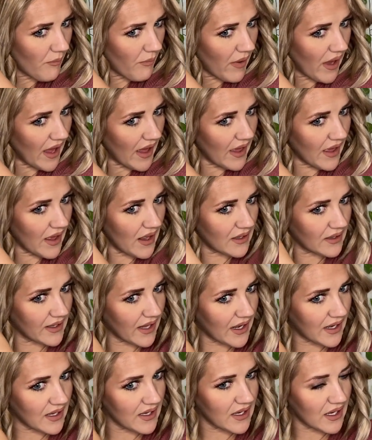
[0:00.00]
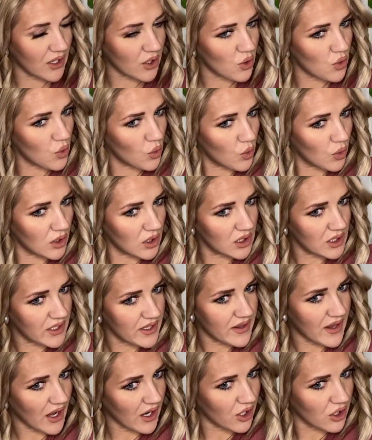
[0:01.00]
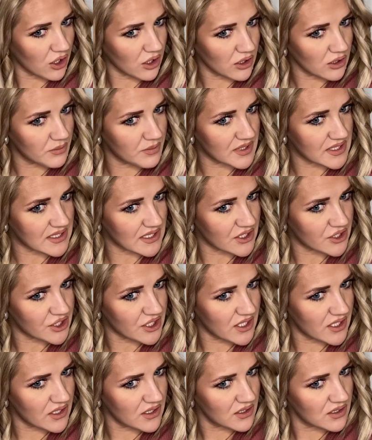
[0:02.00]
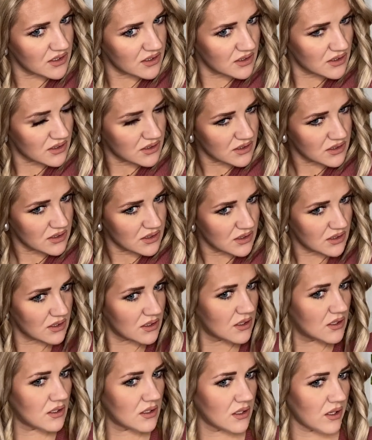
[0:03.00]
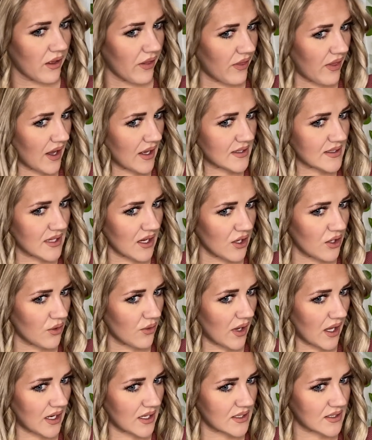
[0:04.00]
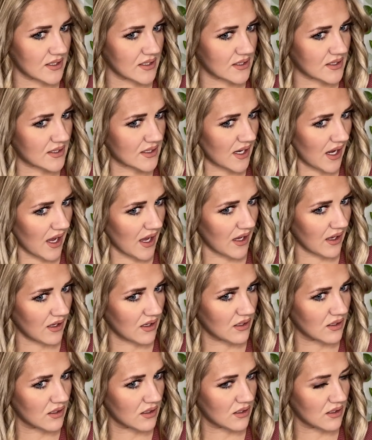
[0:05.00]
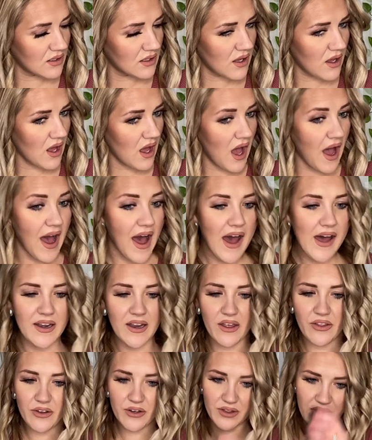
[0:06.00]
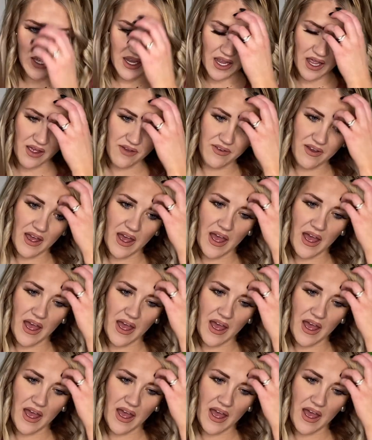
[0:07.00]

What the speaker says: by letting it cool in that curled position. That's how you get it to stay. Another thing I've